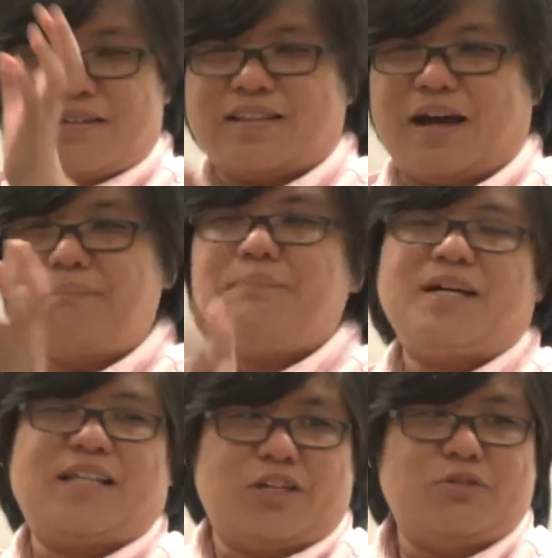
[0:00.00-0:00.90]

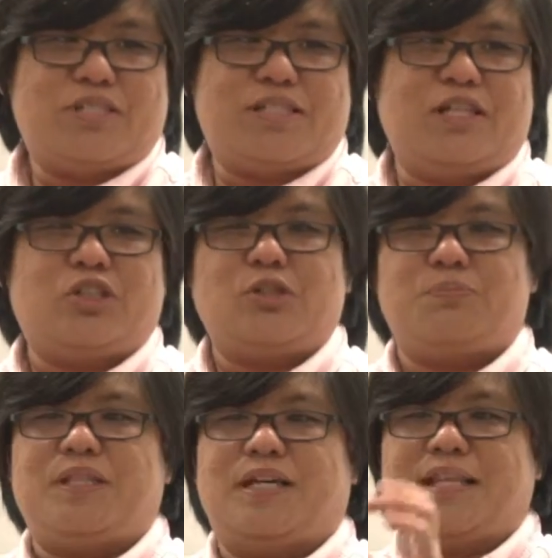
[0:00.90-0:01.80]
number that you see
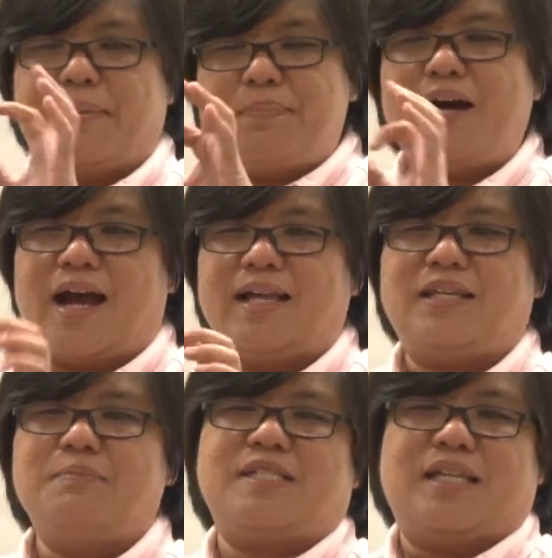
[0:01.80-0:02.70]
should be the number of
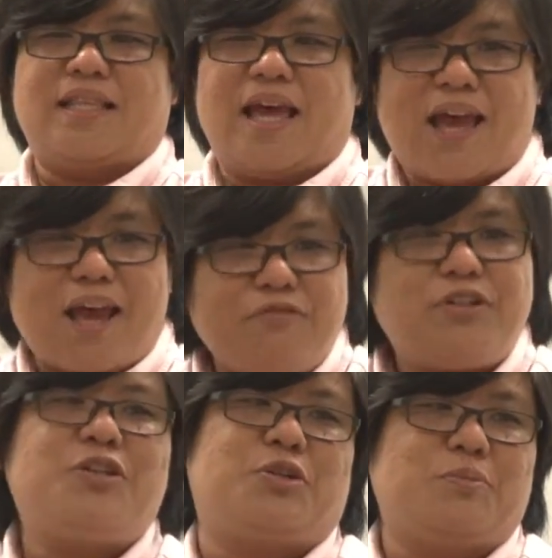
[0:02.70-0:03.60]
items in
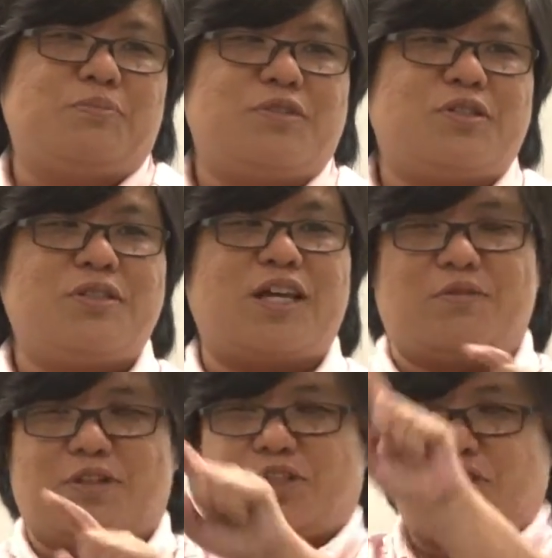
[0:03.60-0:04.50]
every group. So
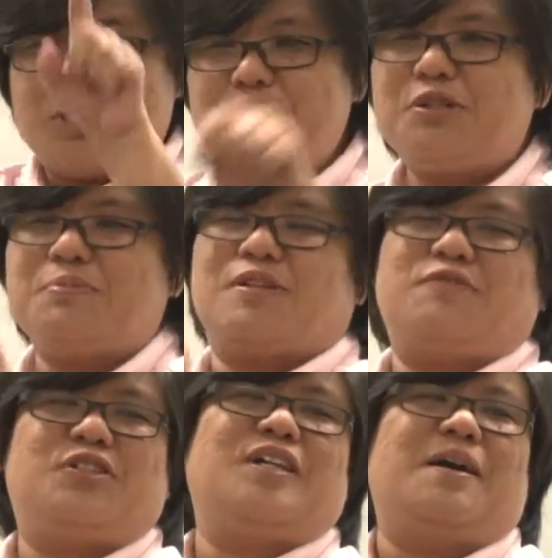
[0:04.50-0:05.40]
there was three groups
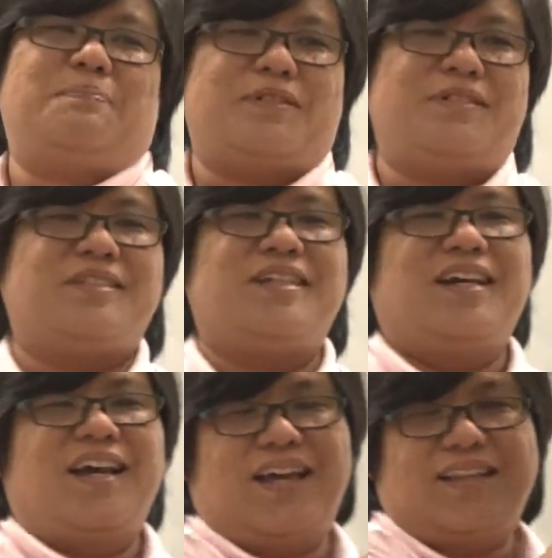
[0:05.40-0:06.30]
of three apples,
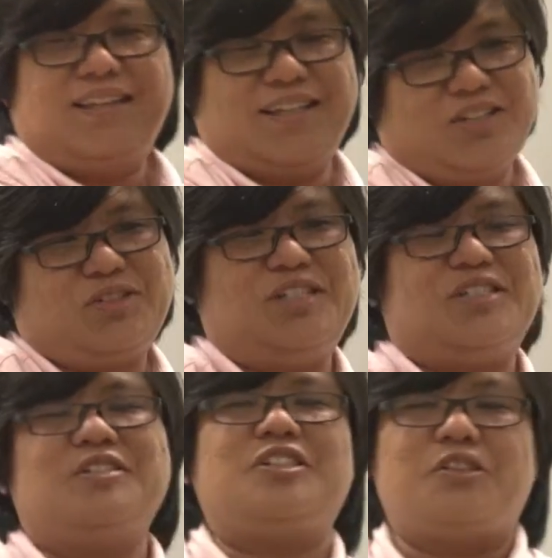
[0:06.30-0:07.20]
and then there's three.
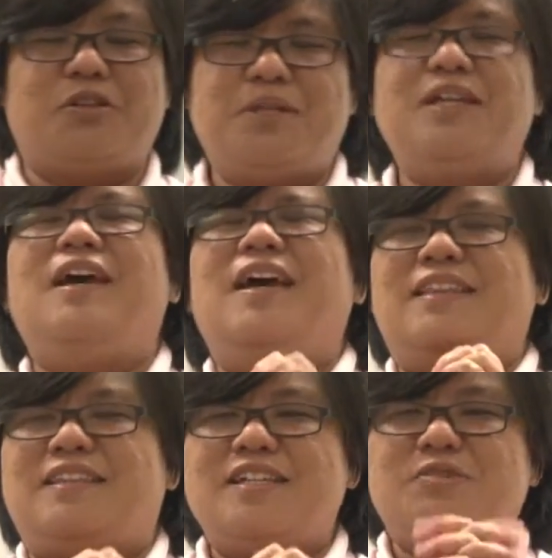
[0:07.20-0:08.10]
So she told me,
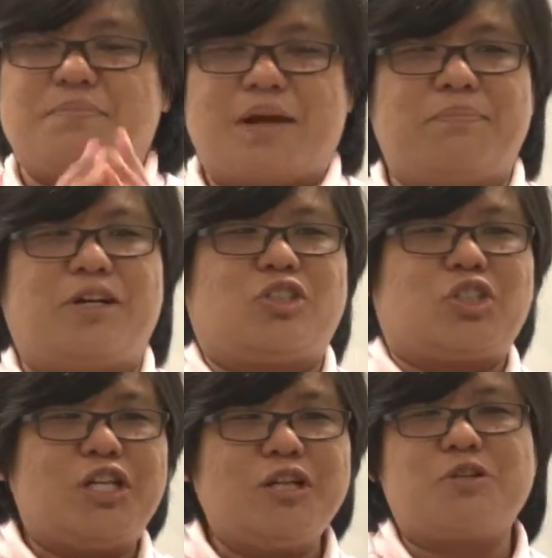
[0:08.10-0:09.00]
just remember,
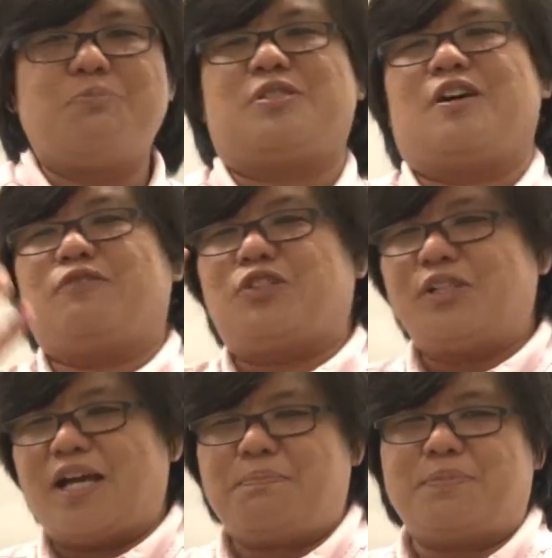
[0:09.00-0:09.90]
three groups of
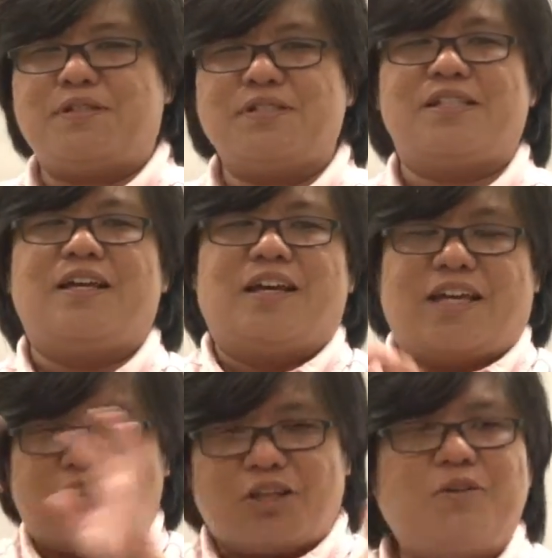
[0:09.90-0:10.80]
three apples,
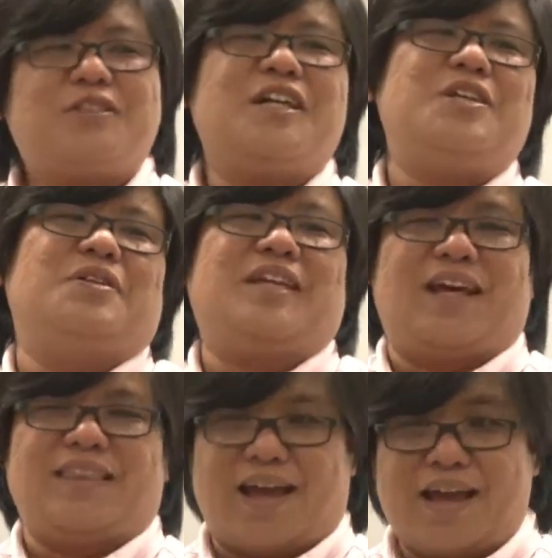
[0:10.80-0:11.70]
in total you'll
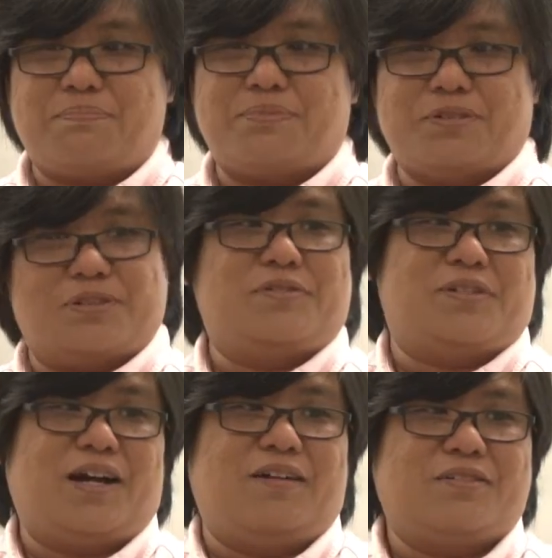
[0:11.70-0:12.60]
get nine apples if you
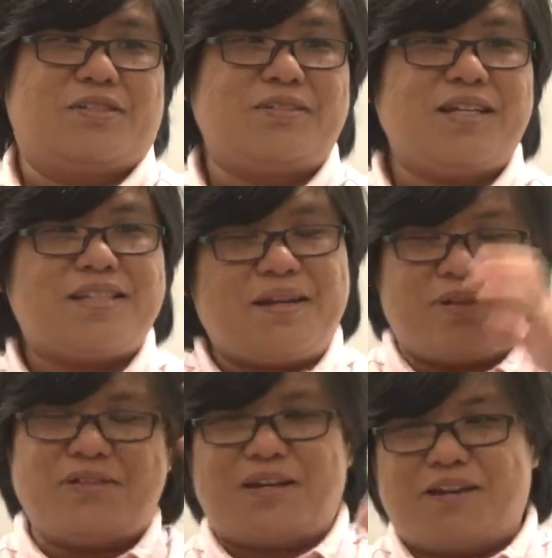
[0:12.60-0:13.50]
count. So next time
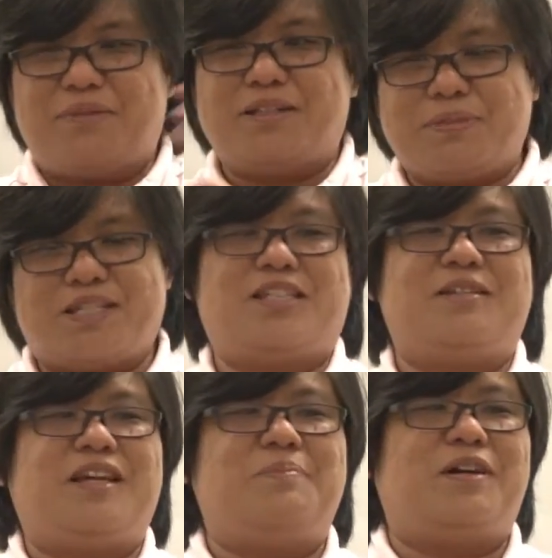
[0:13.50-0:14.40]
when you have
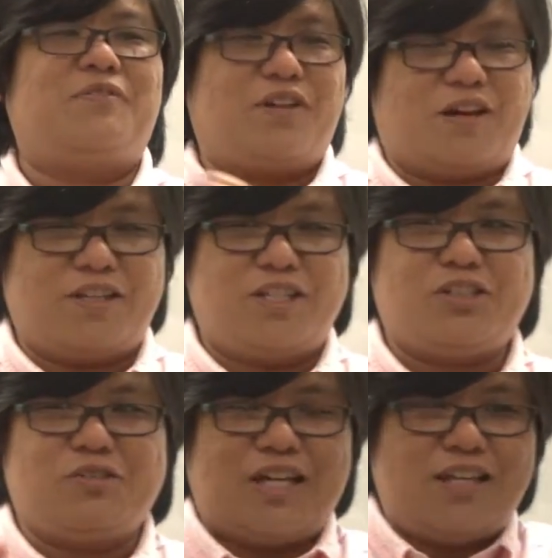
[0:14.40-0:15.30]
multiplication table, if you have
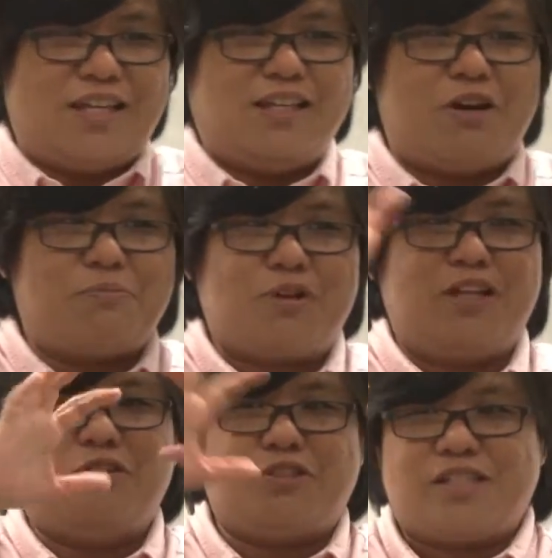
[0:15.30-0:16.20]
issue, then in your
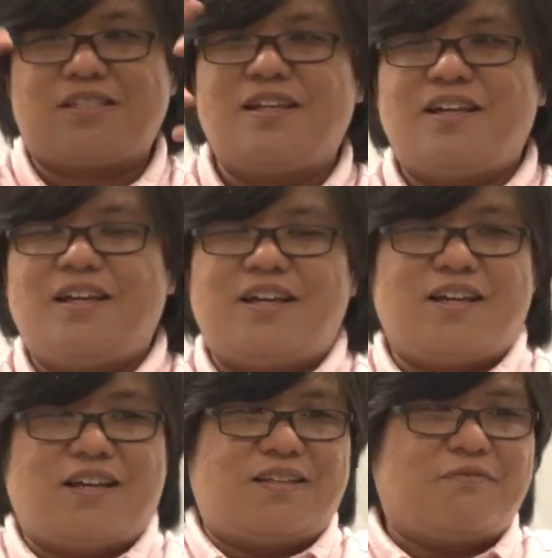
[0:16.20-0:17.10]
brain you just
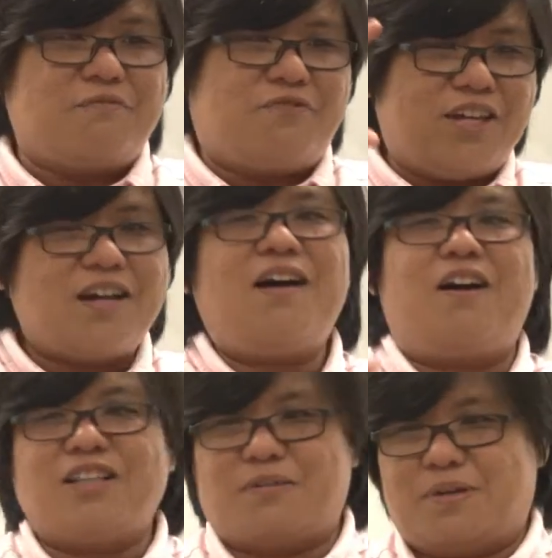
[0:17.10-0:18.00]
figure out
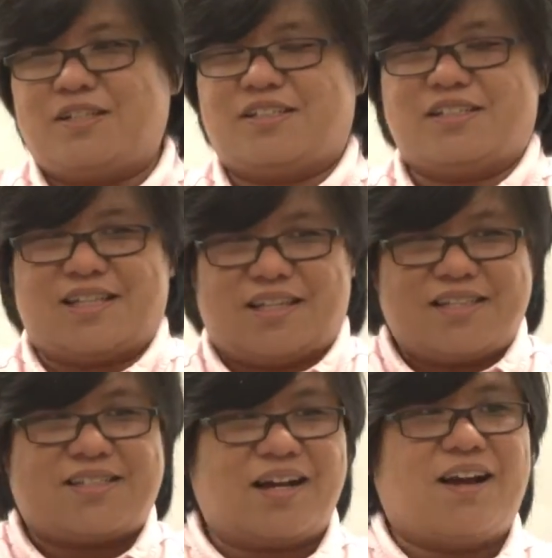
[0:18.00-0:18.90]
all the pictures and
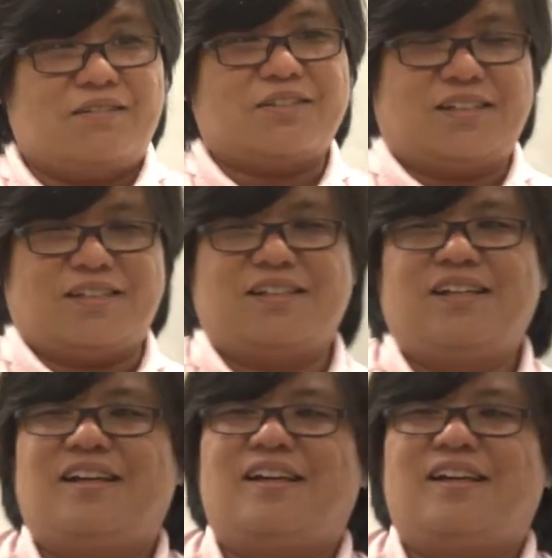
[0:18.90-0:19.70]
then start counting.